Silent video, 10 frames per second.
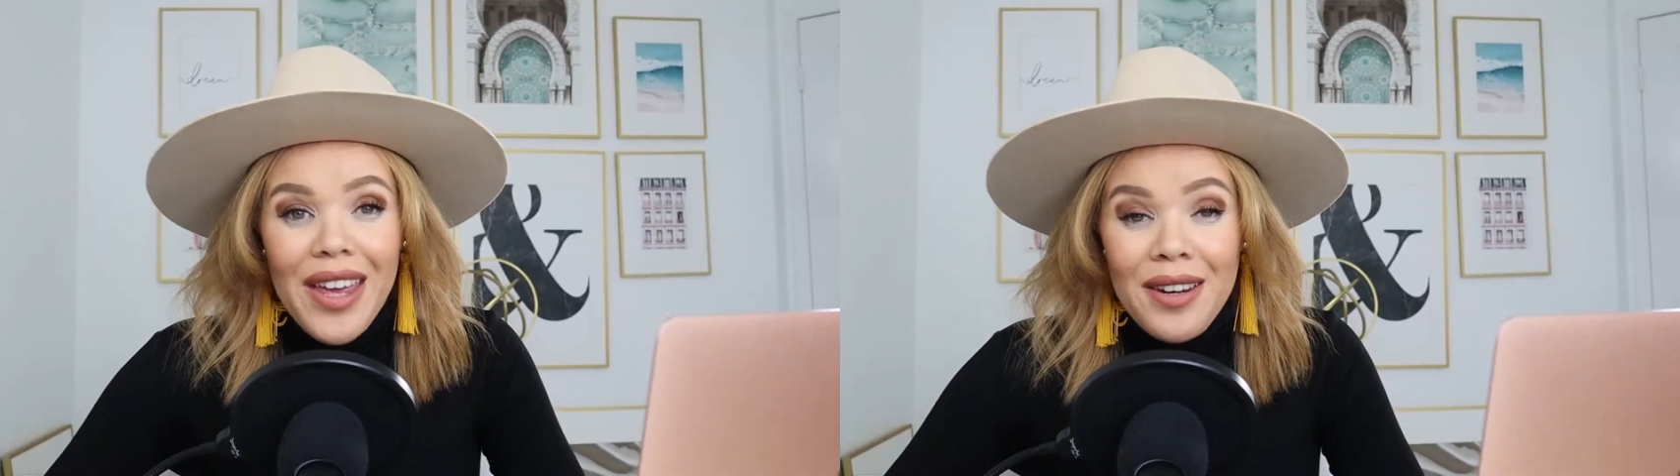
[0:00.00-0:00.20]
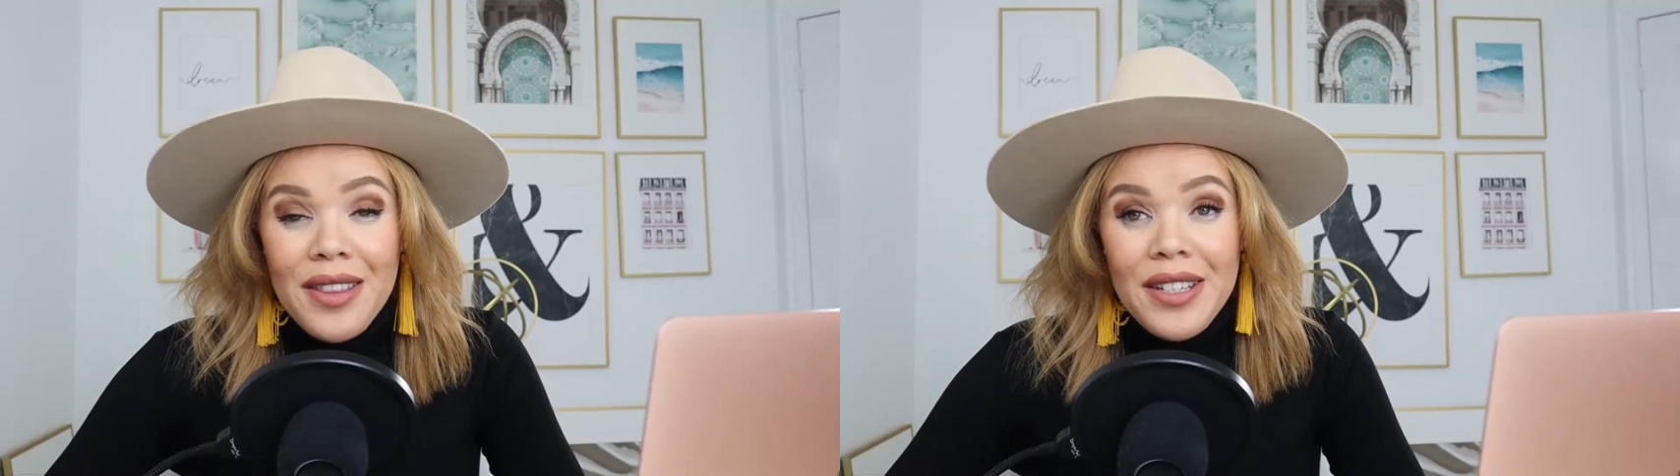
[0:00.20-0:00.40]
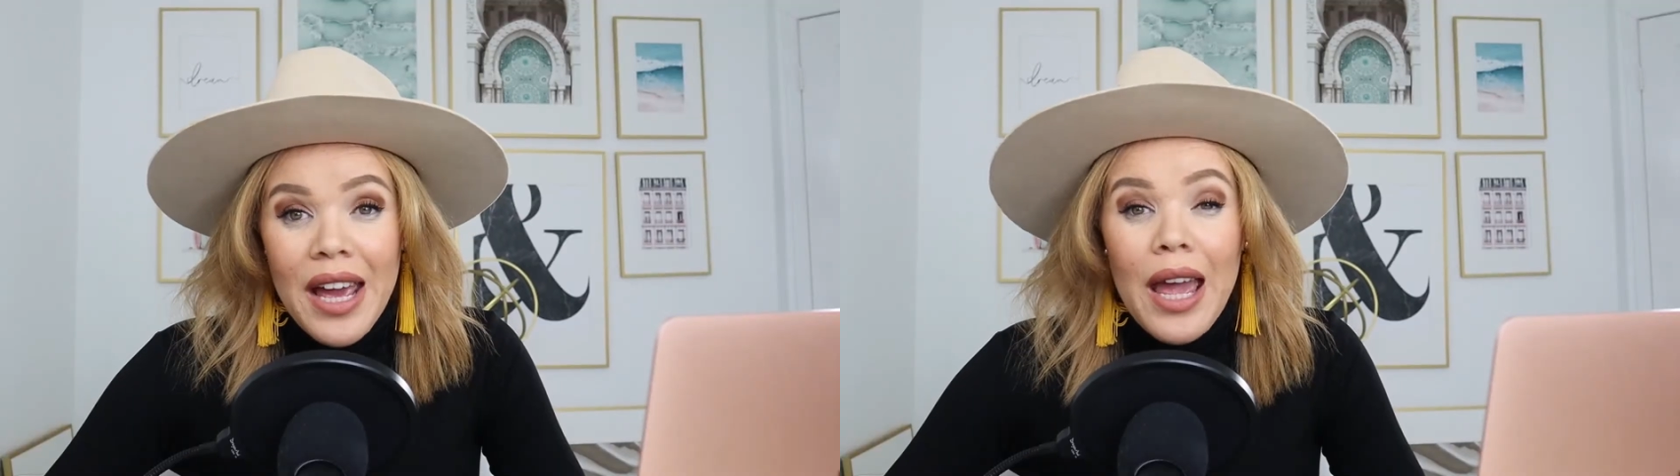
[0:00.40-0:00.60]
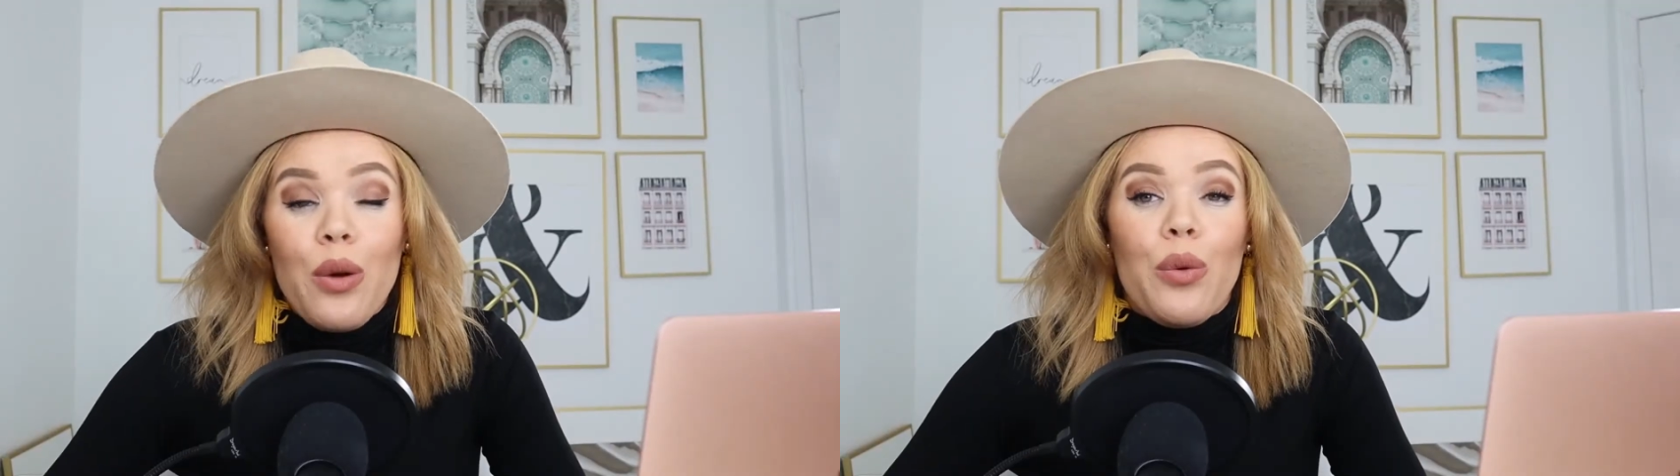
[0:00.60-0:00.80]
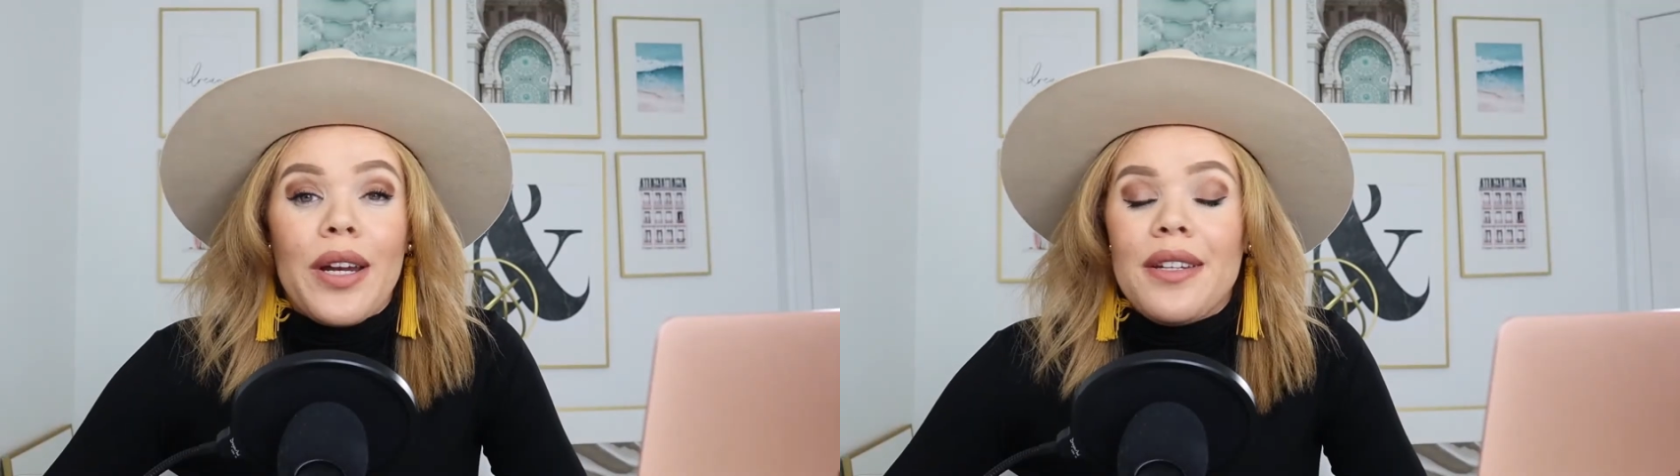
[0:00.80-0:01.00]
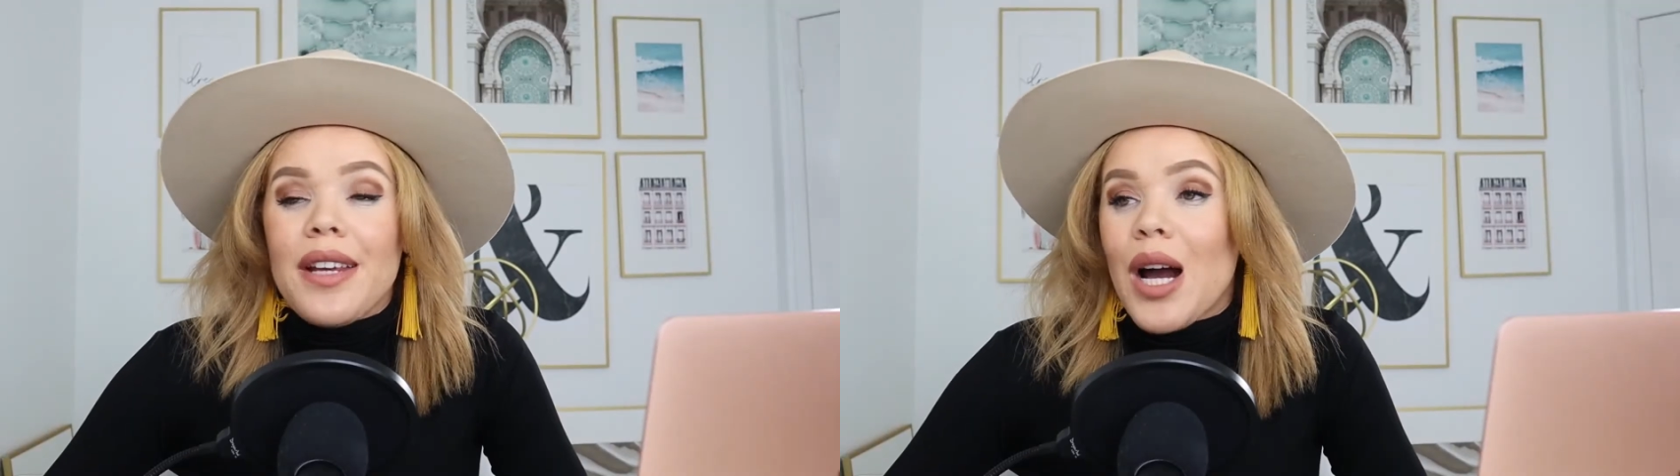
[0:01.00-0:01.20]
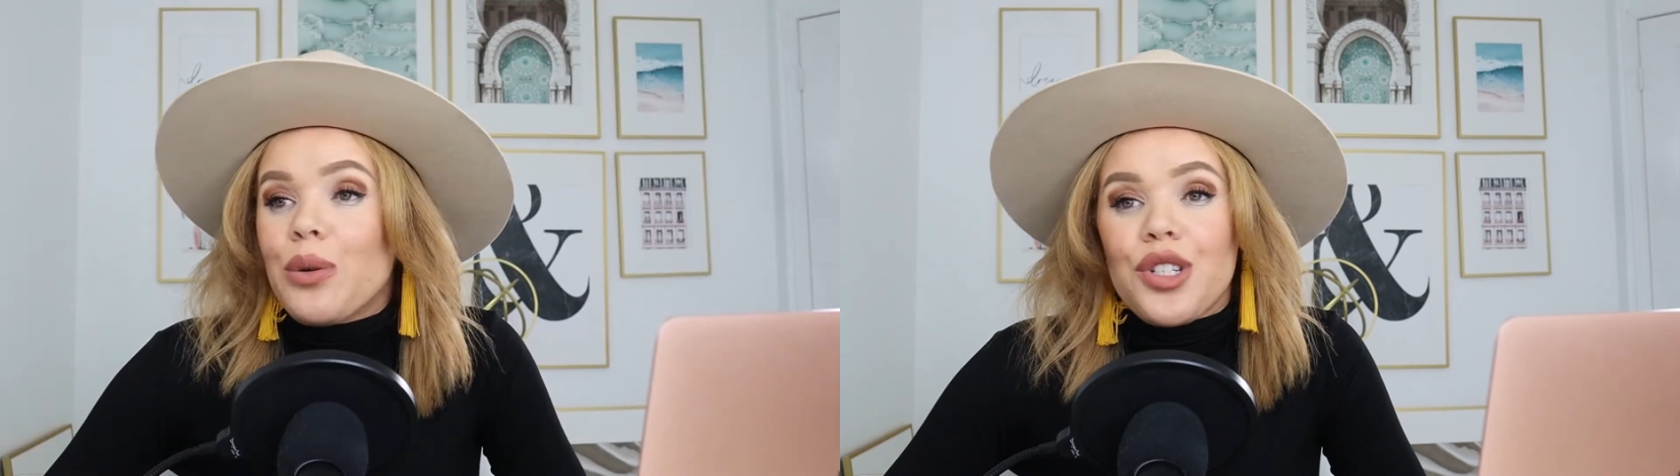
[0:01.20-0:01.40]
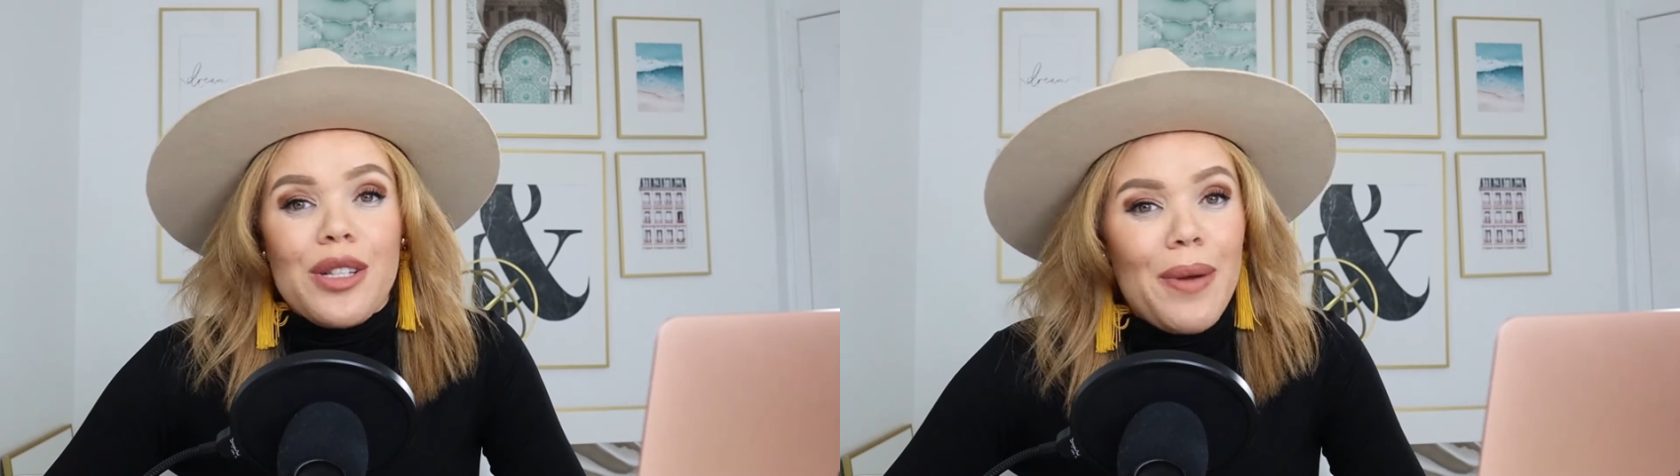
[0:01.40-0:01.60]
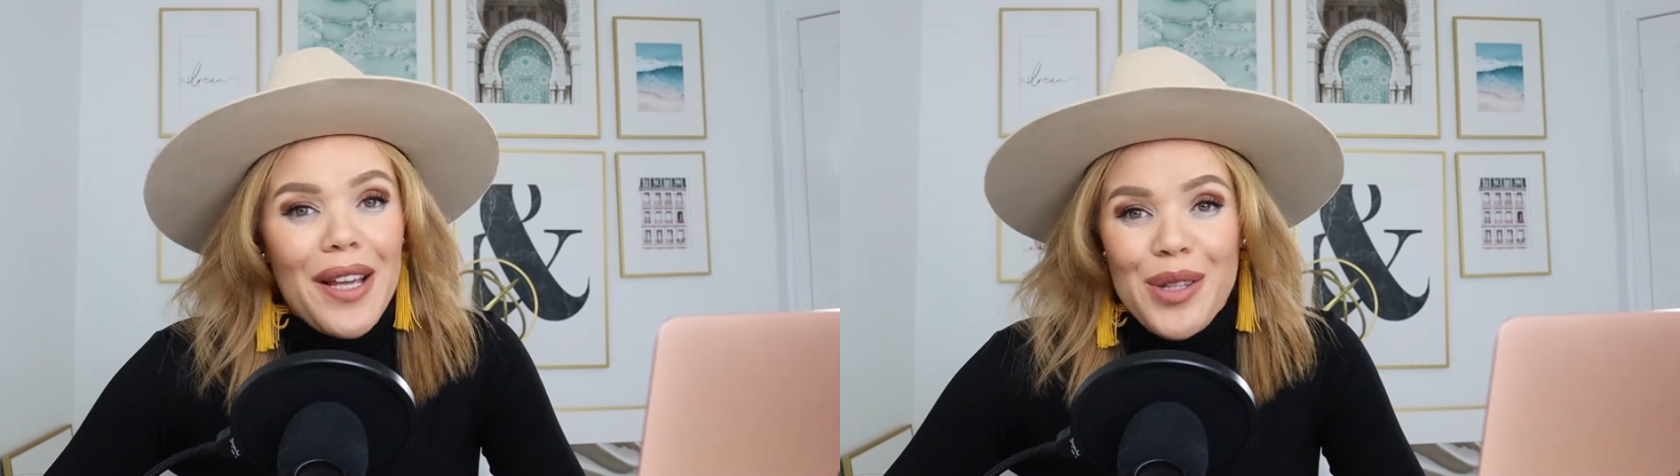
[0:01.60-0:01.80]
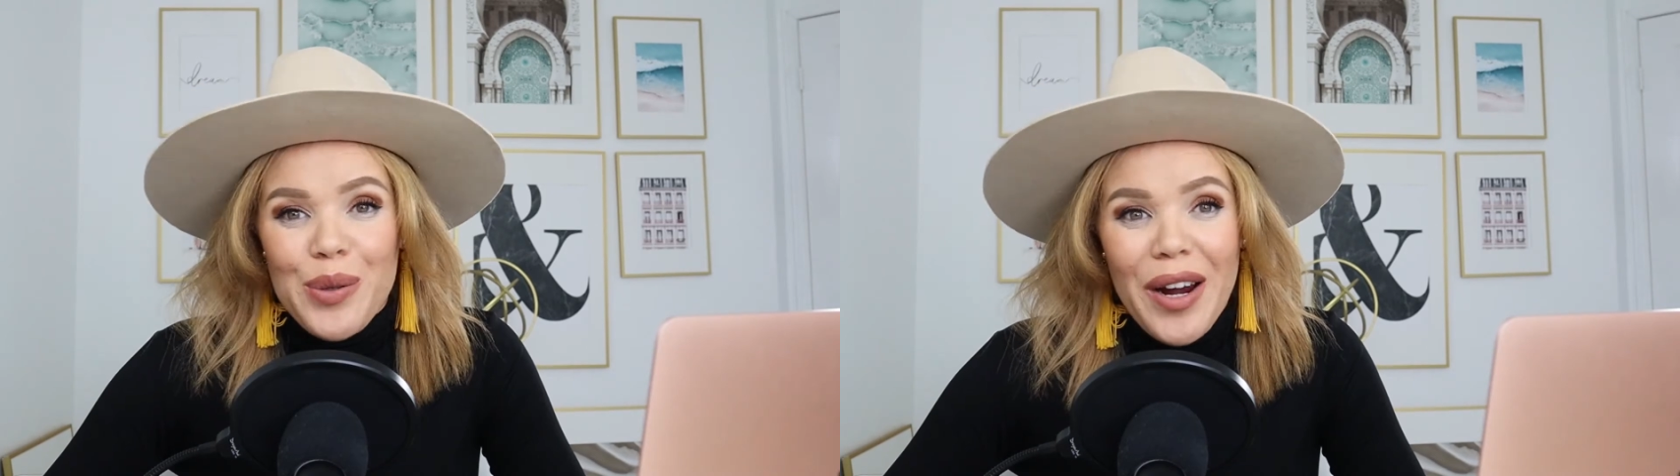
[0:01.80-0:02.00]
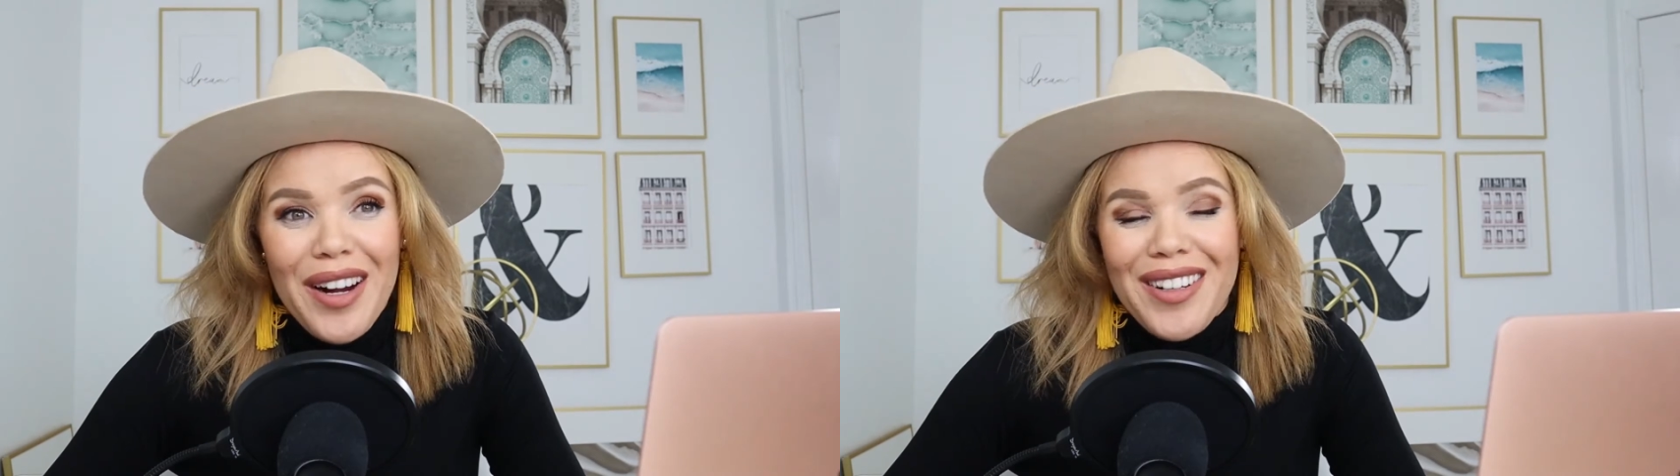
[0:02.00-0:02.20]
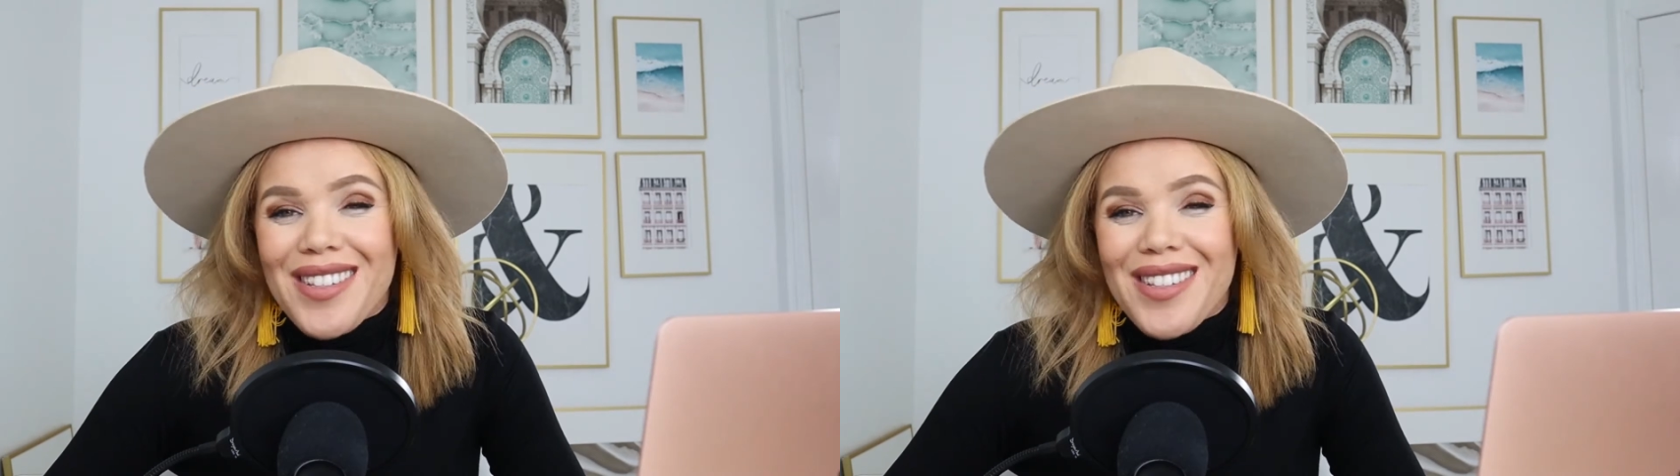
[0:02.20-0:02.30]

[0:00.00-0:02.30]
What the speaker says: the end of the day, when in doubt, just make it square,